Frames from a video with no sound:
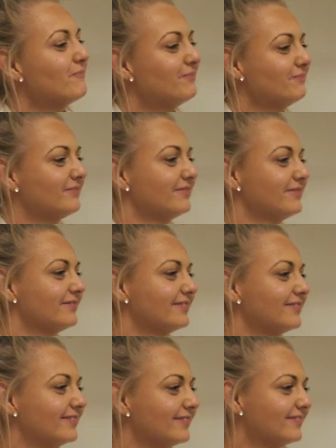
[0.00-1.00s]

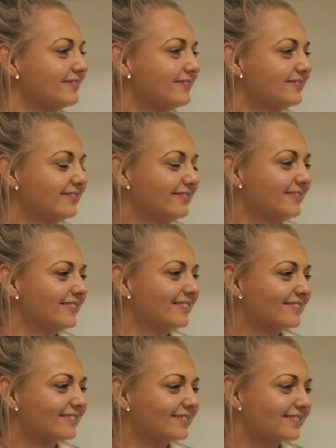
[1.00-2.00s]

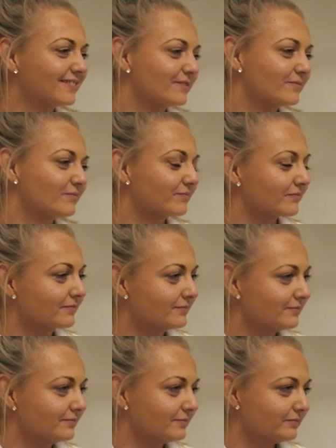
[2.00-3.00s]

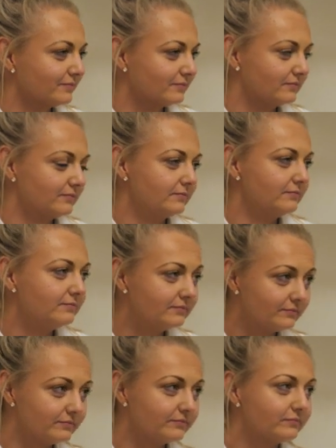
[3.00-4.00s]

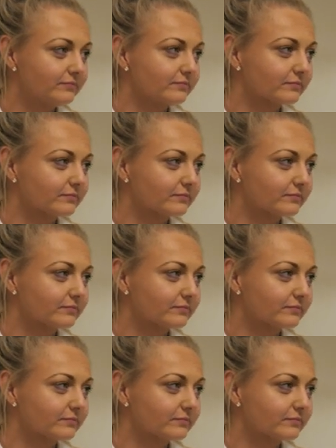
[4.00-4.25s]
The person shown says nothing.